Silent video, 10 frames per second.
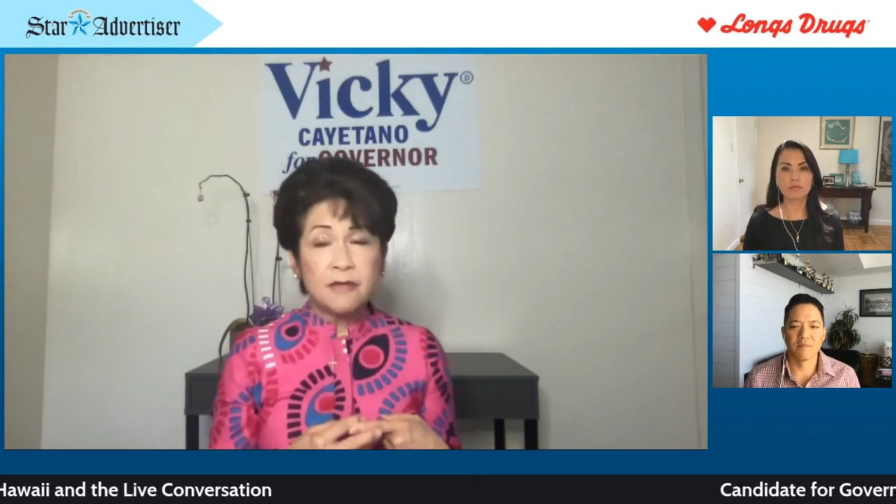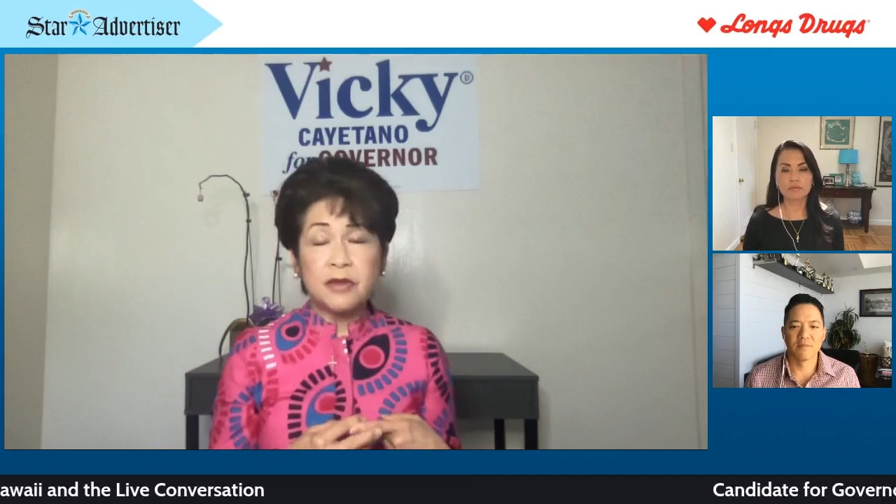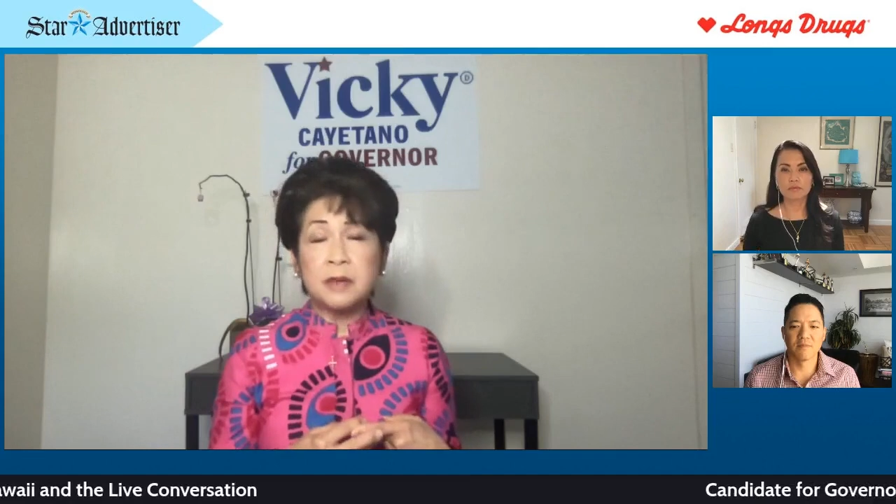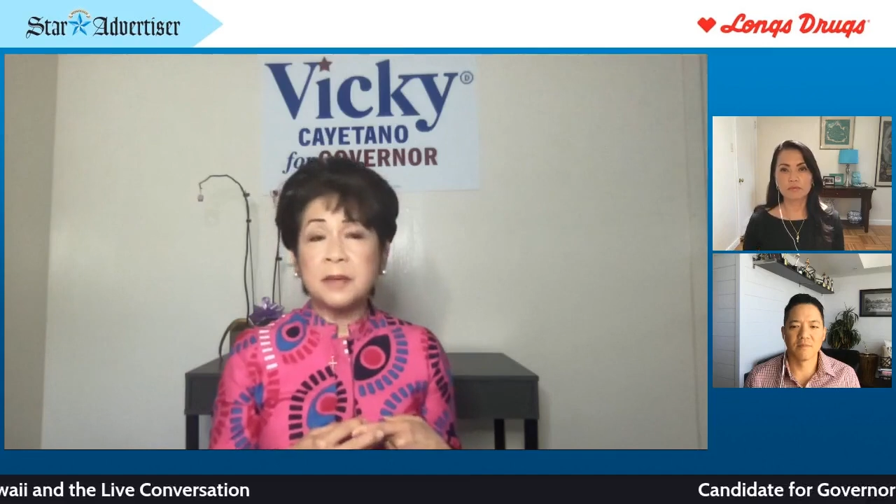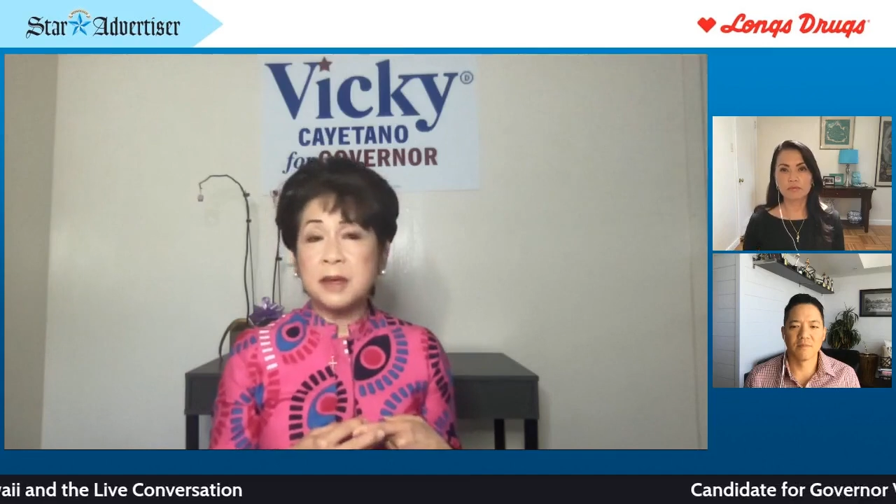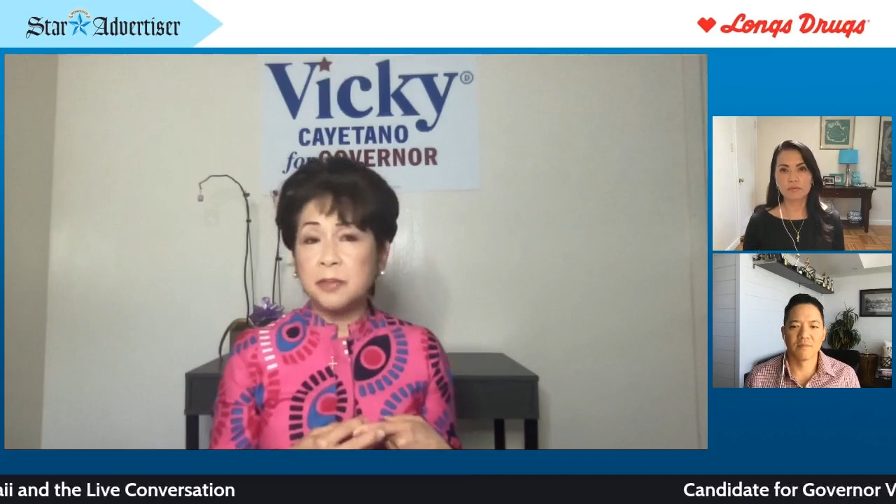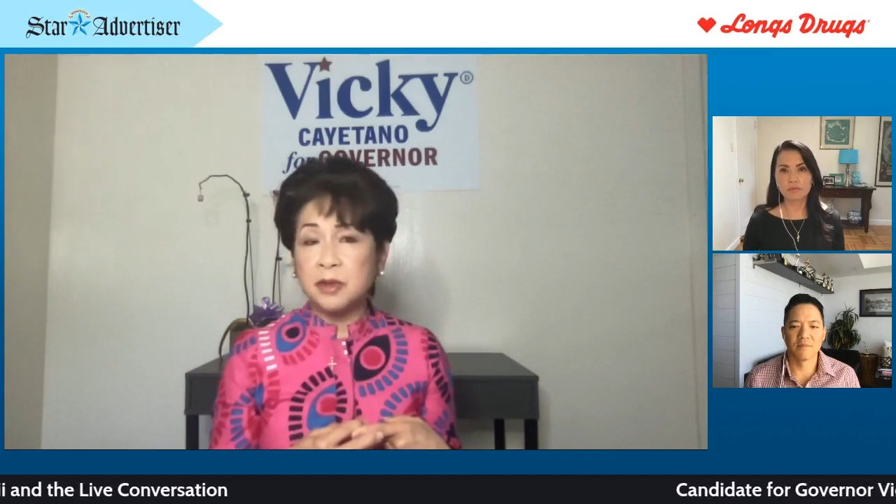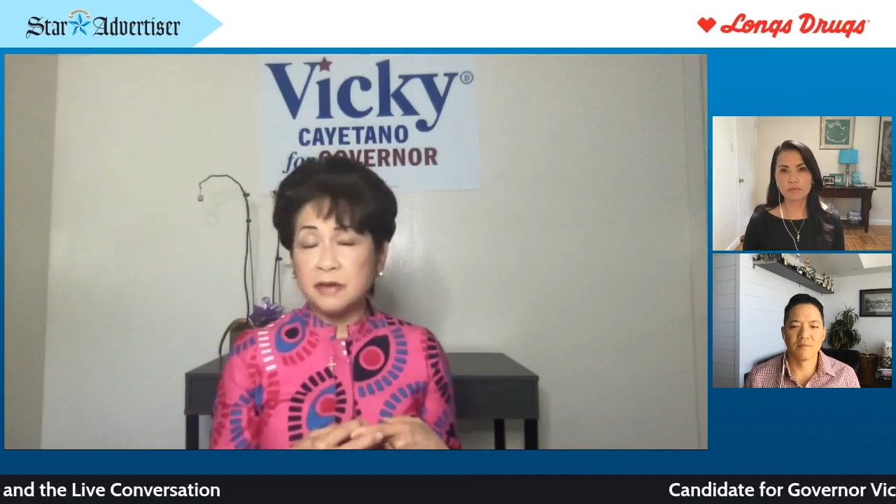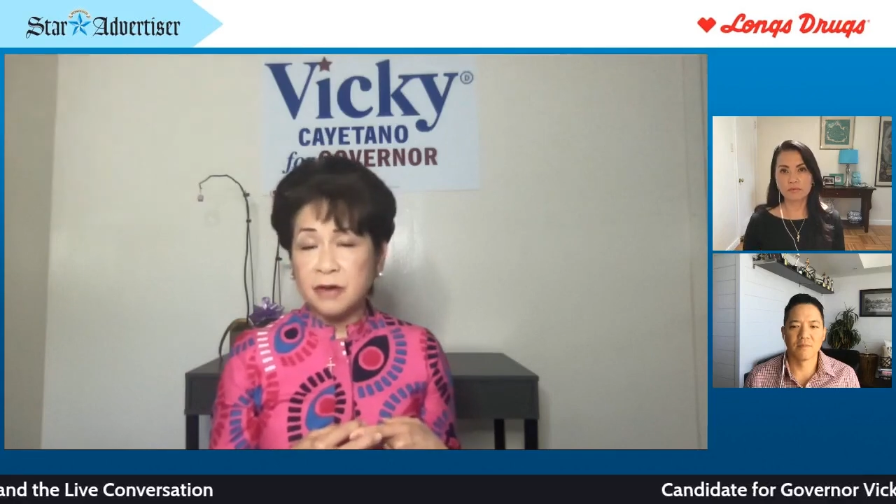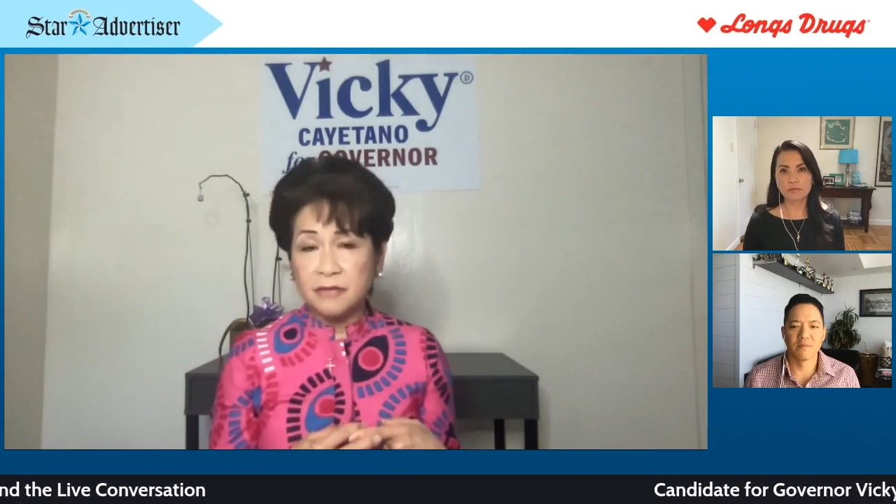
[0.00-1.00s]
for the
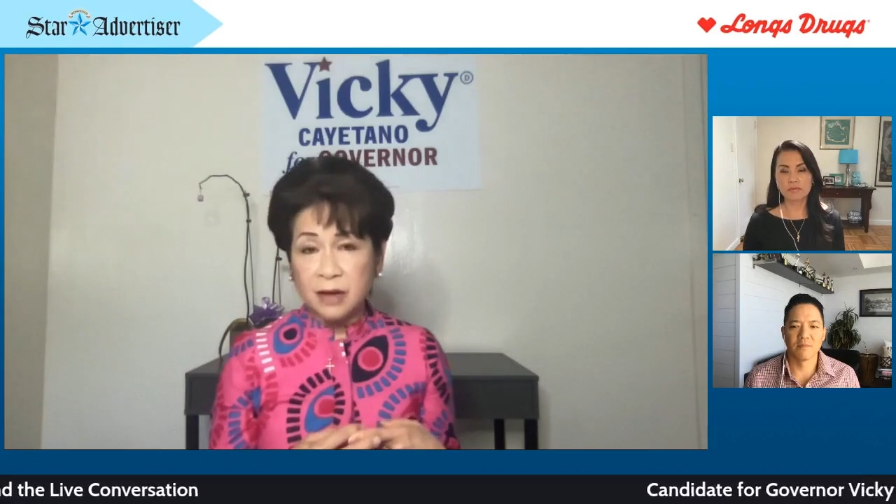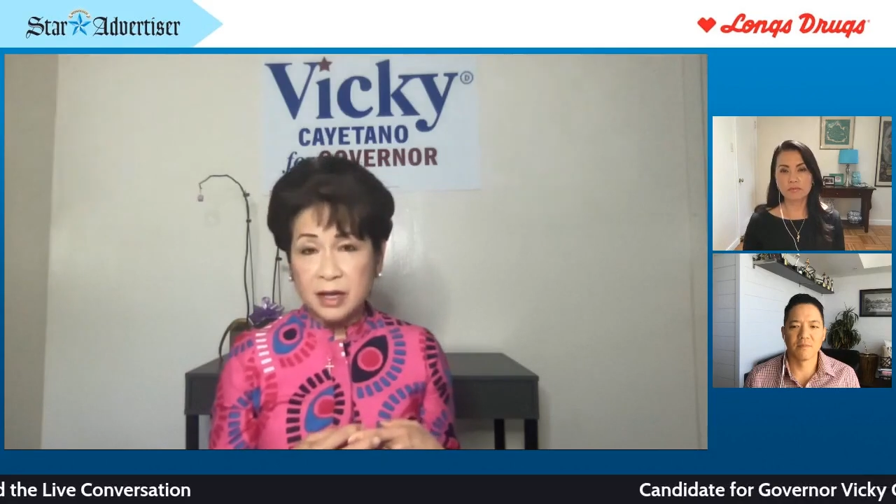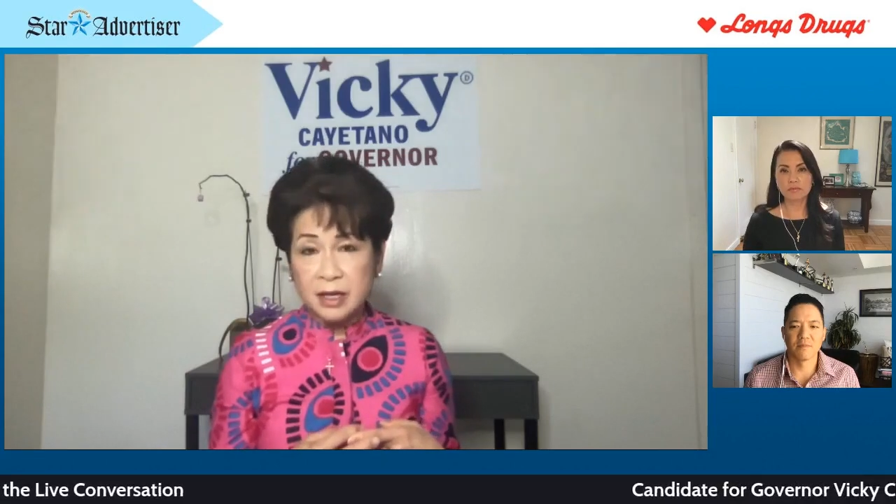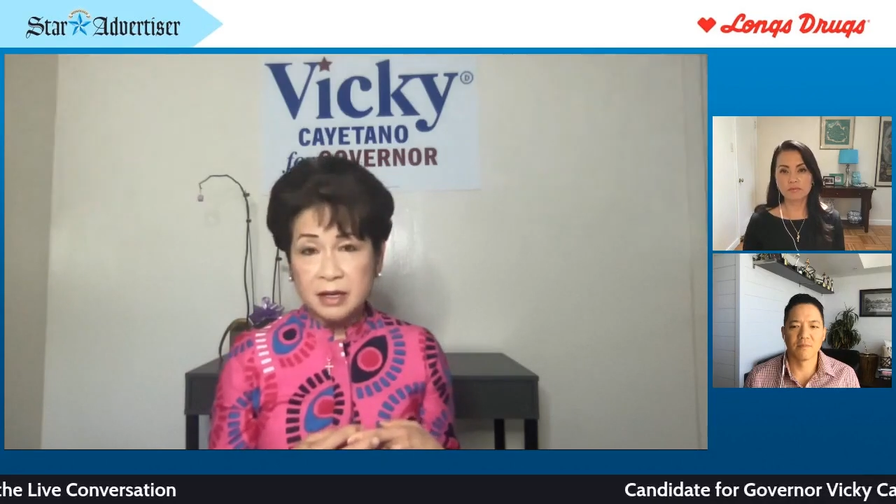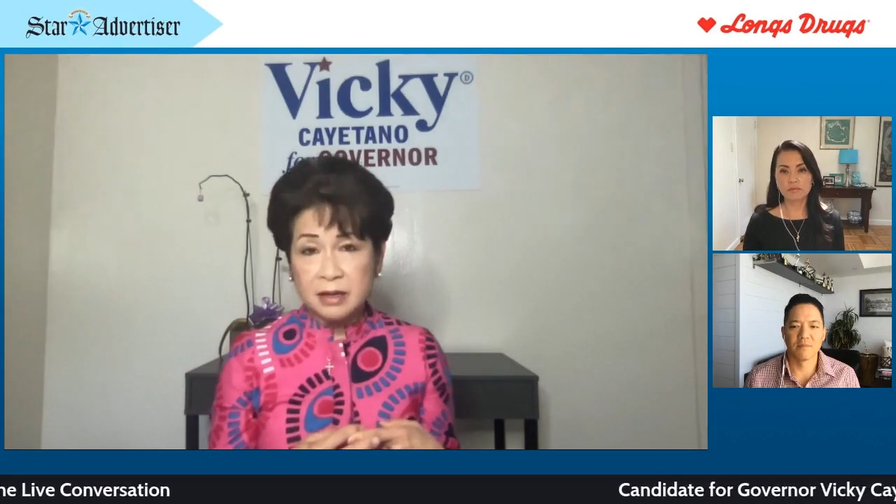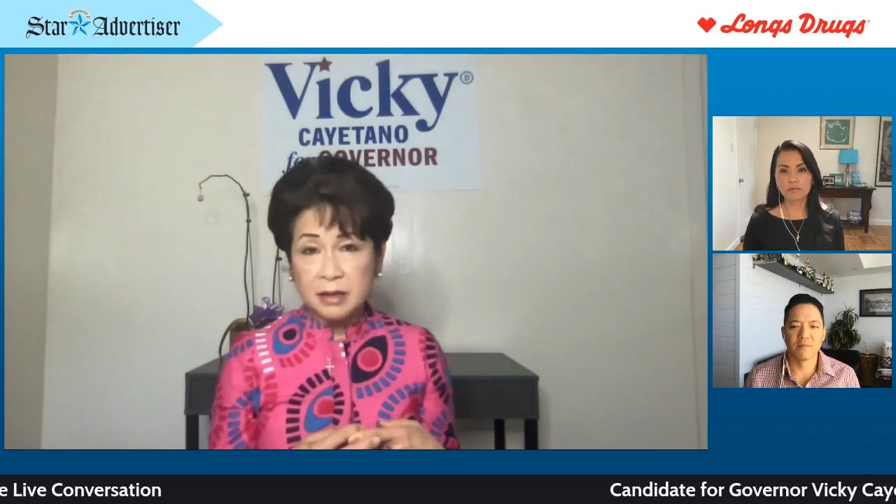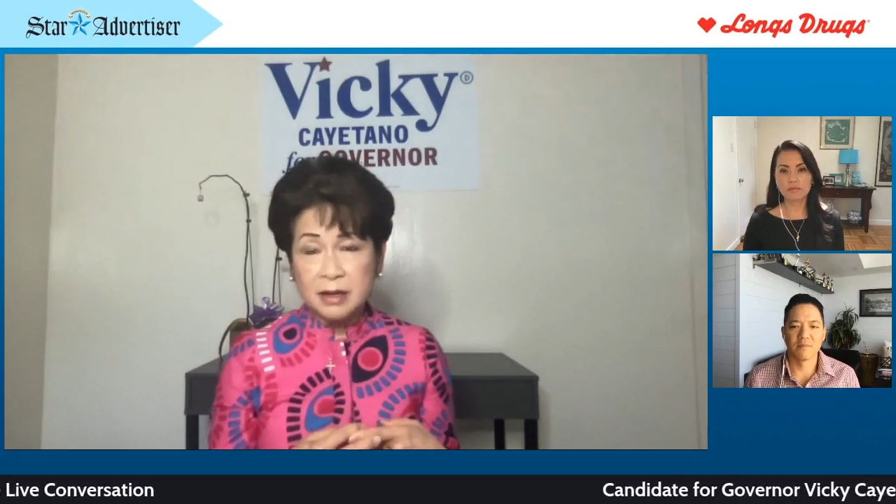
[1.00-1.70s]
people of Hawaii.